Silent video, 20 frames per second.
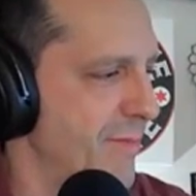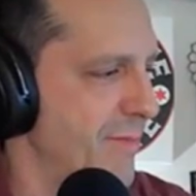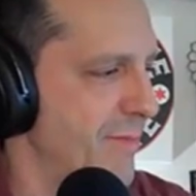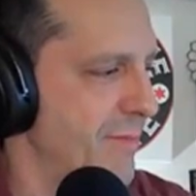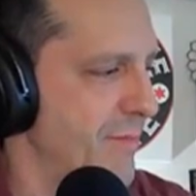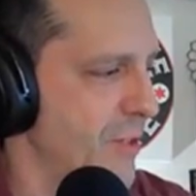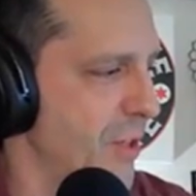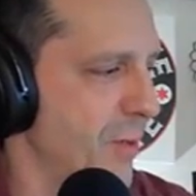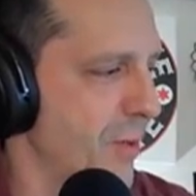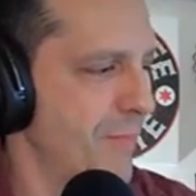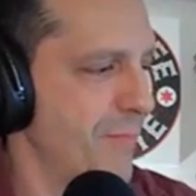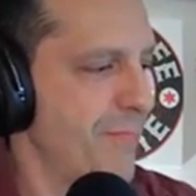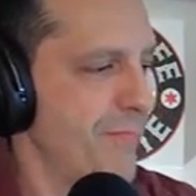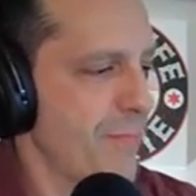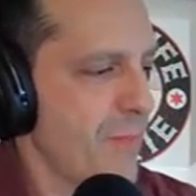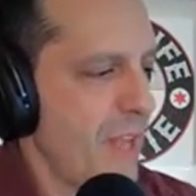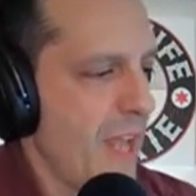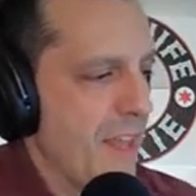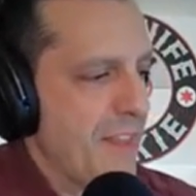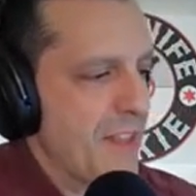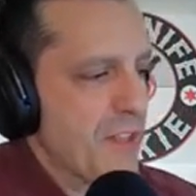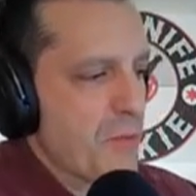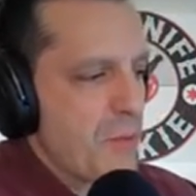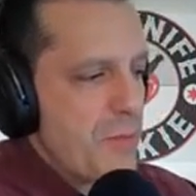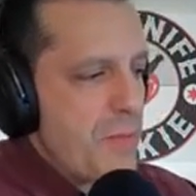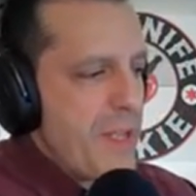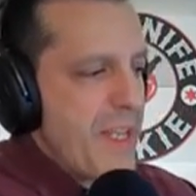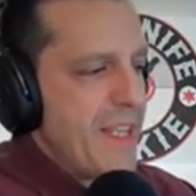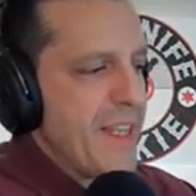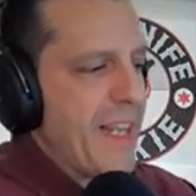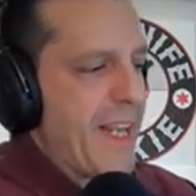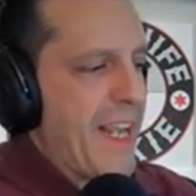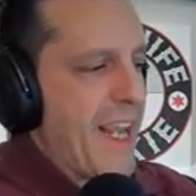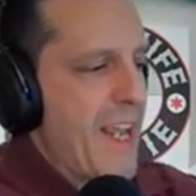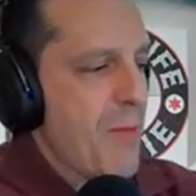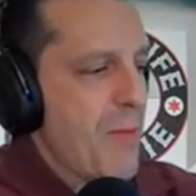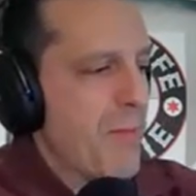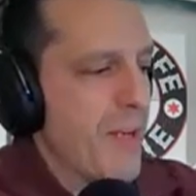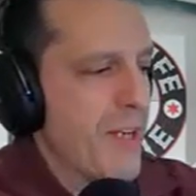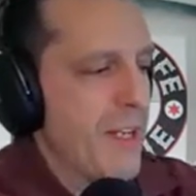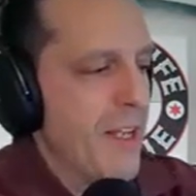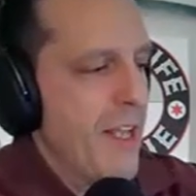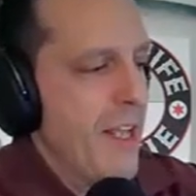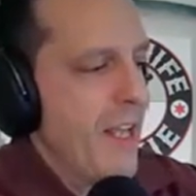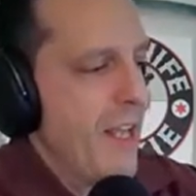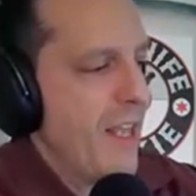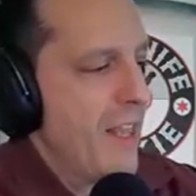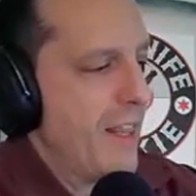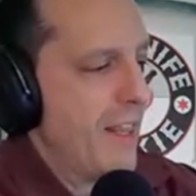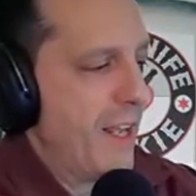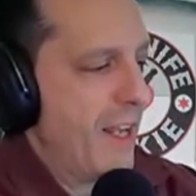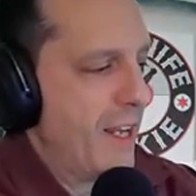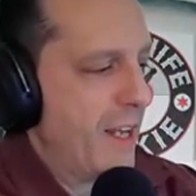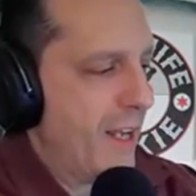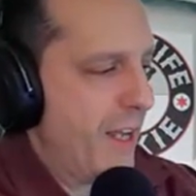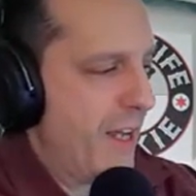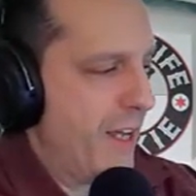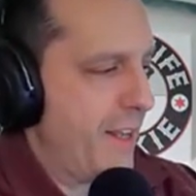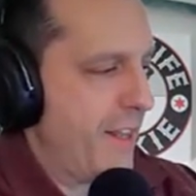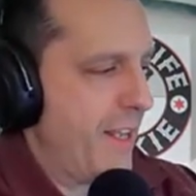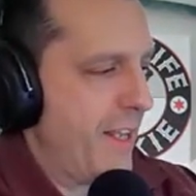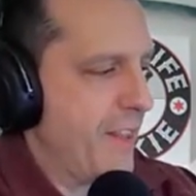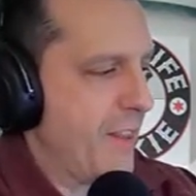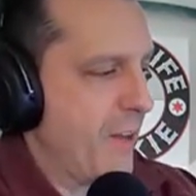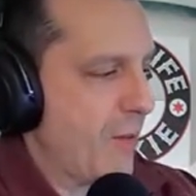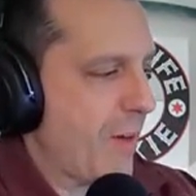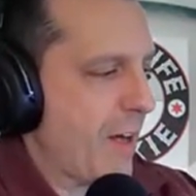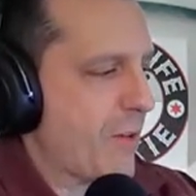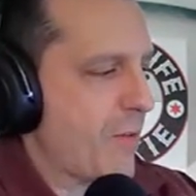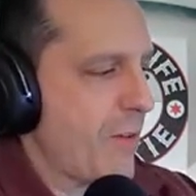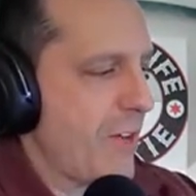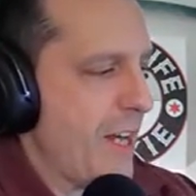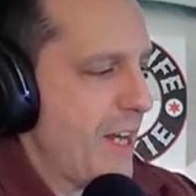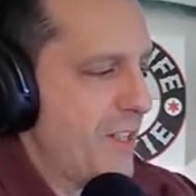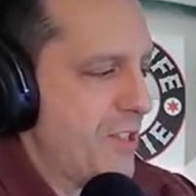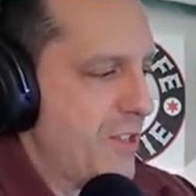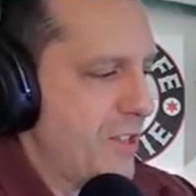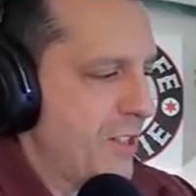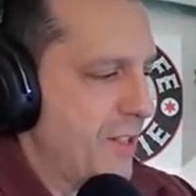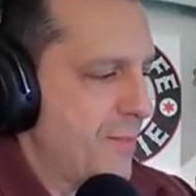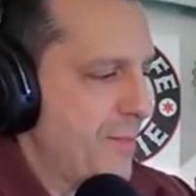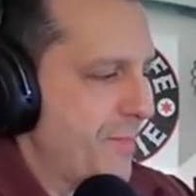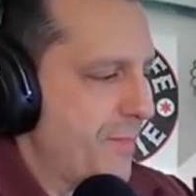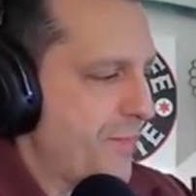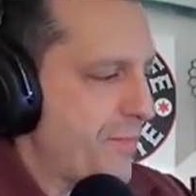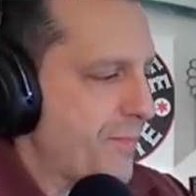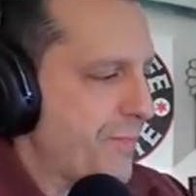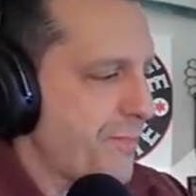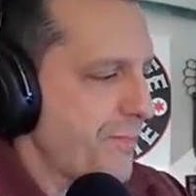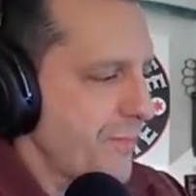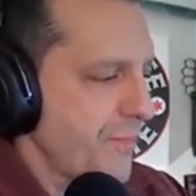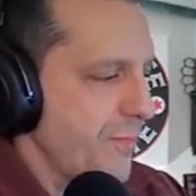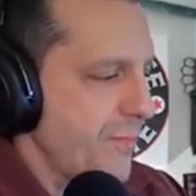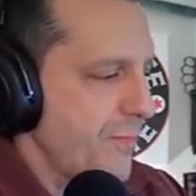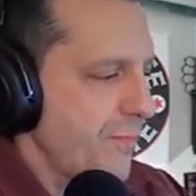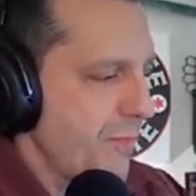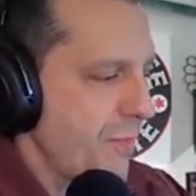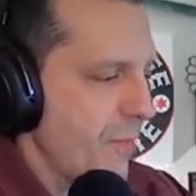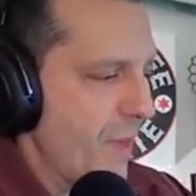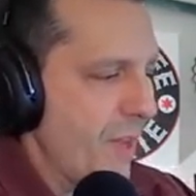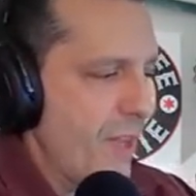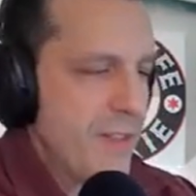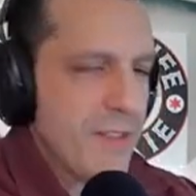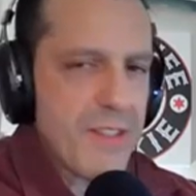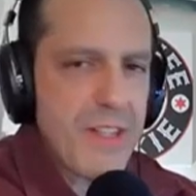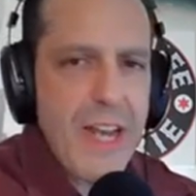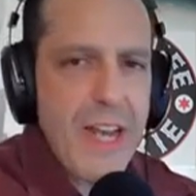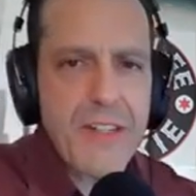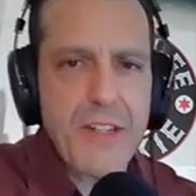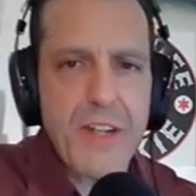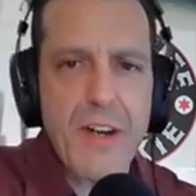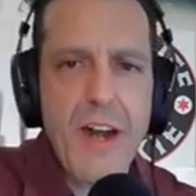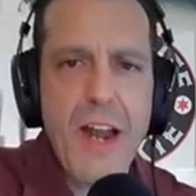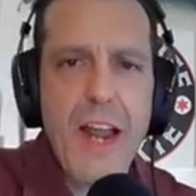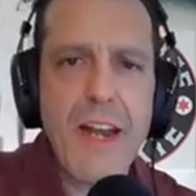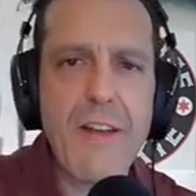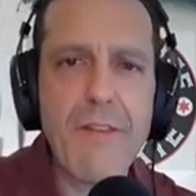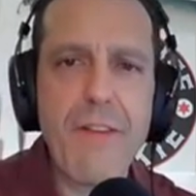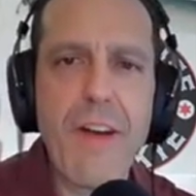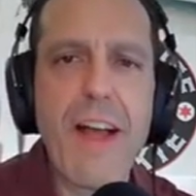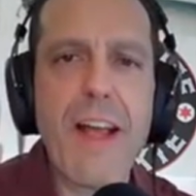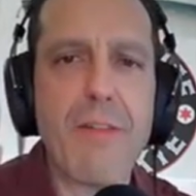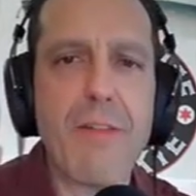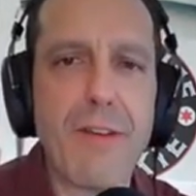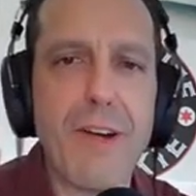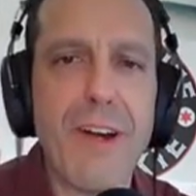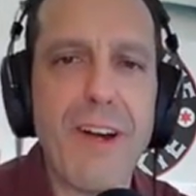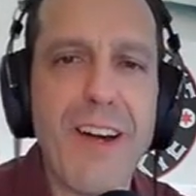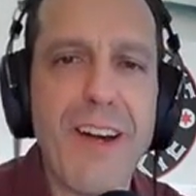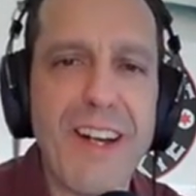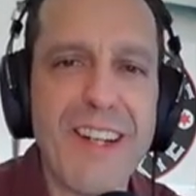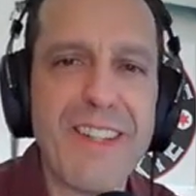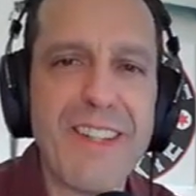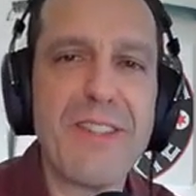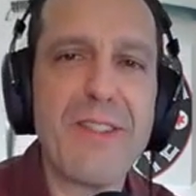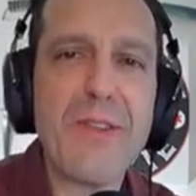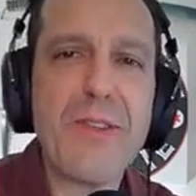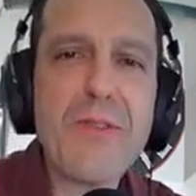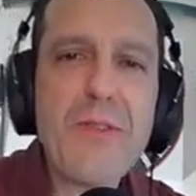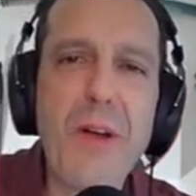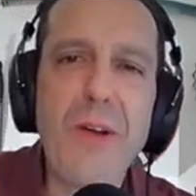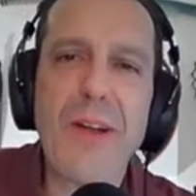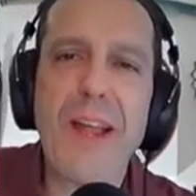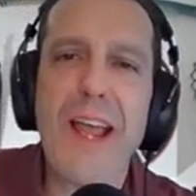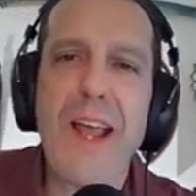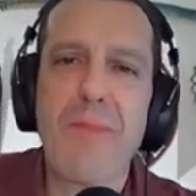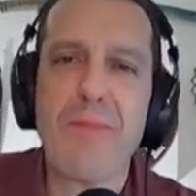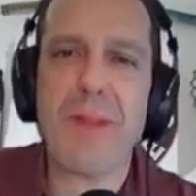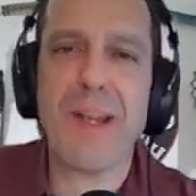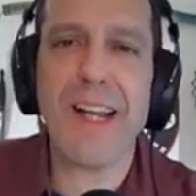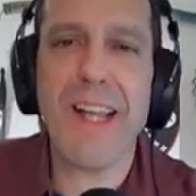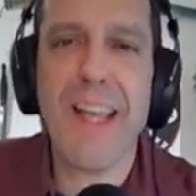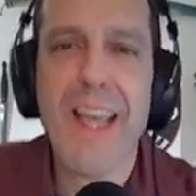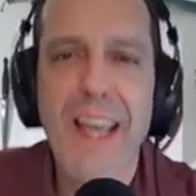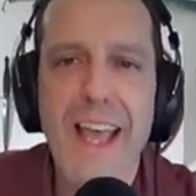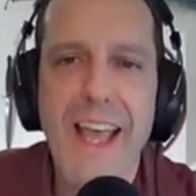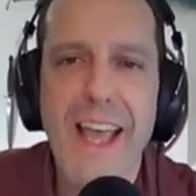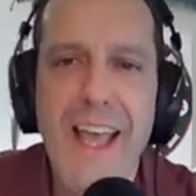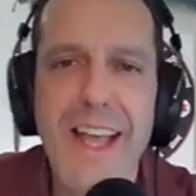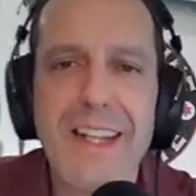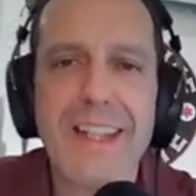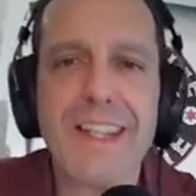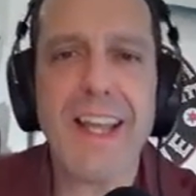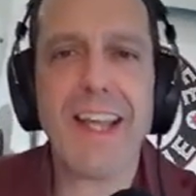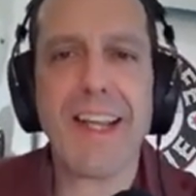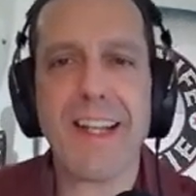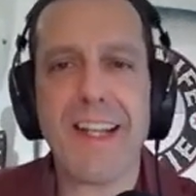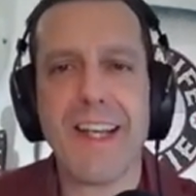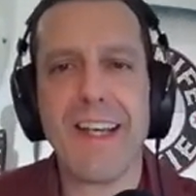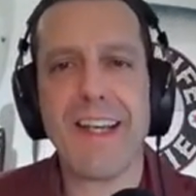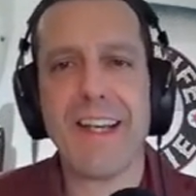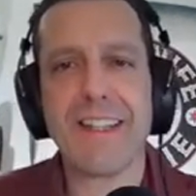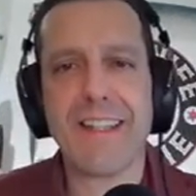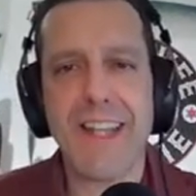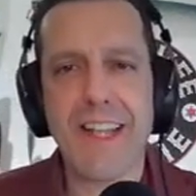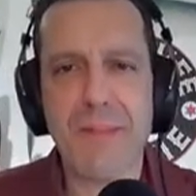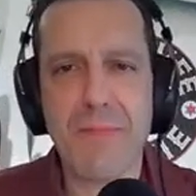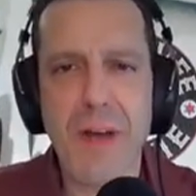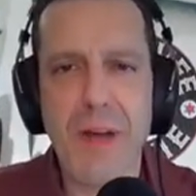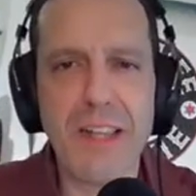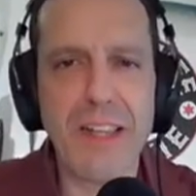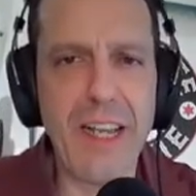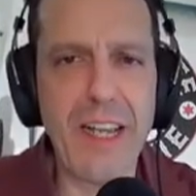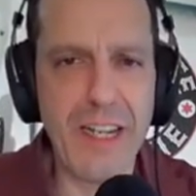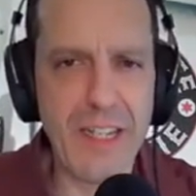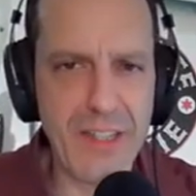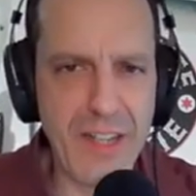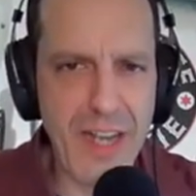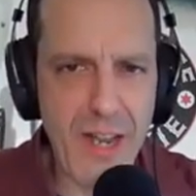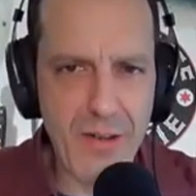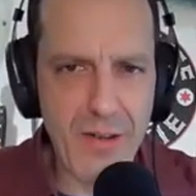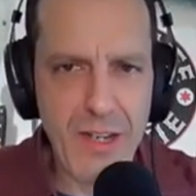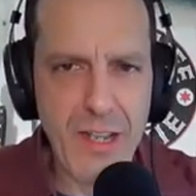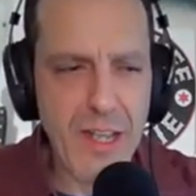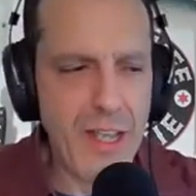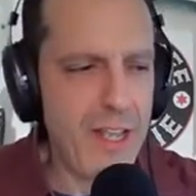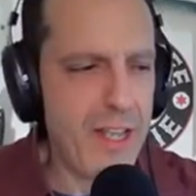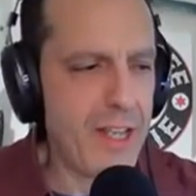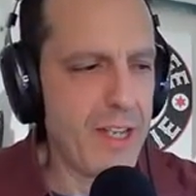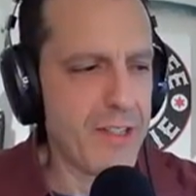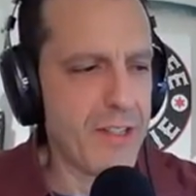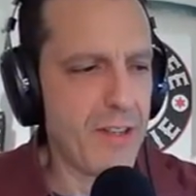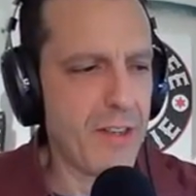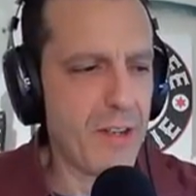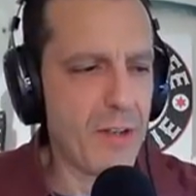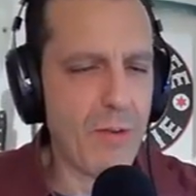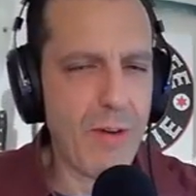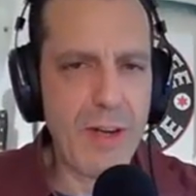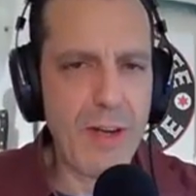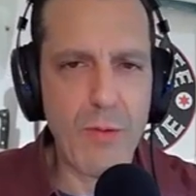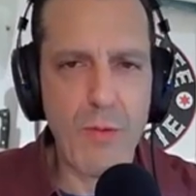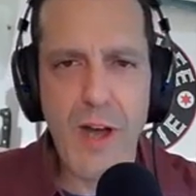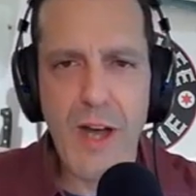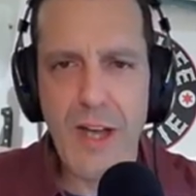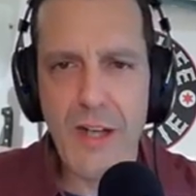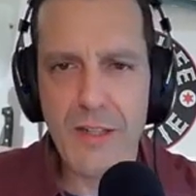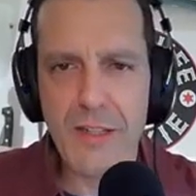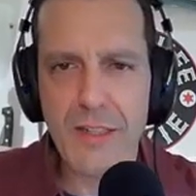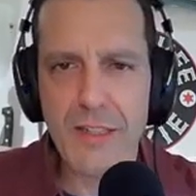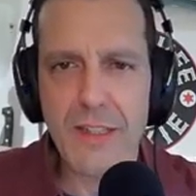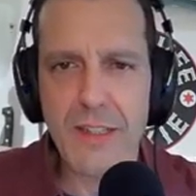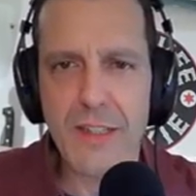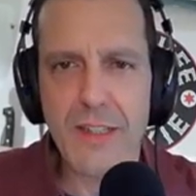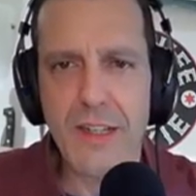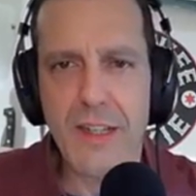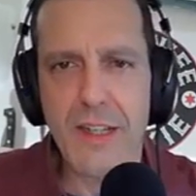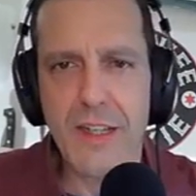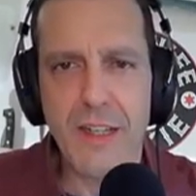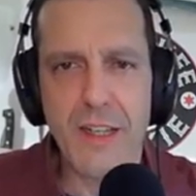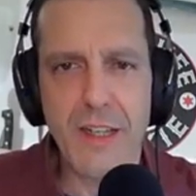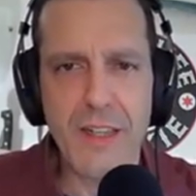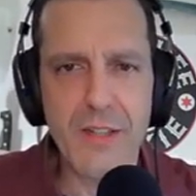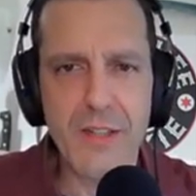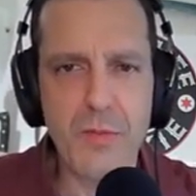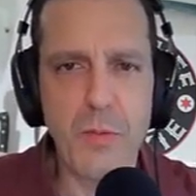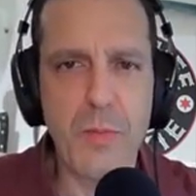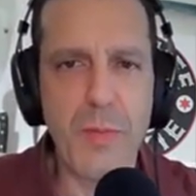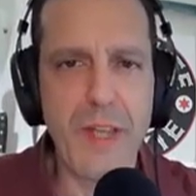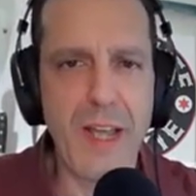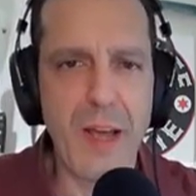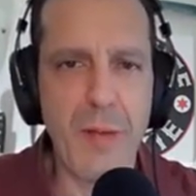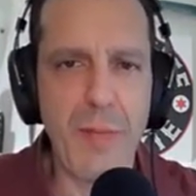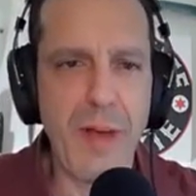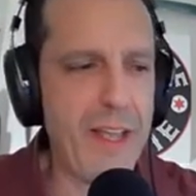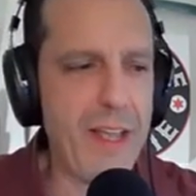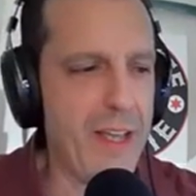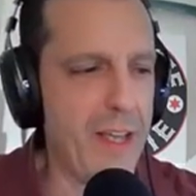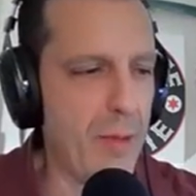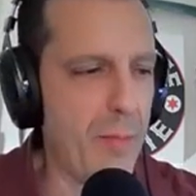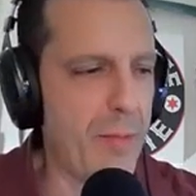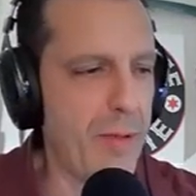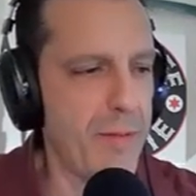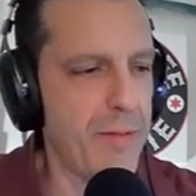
So yeah, this would be in the camping thing, in the recreation sector. And if I ever do go camping and take my ladies out into the great wild, this will be on my hip.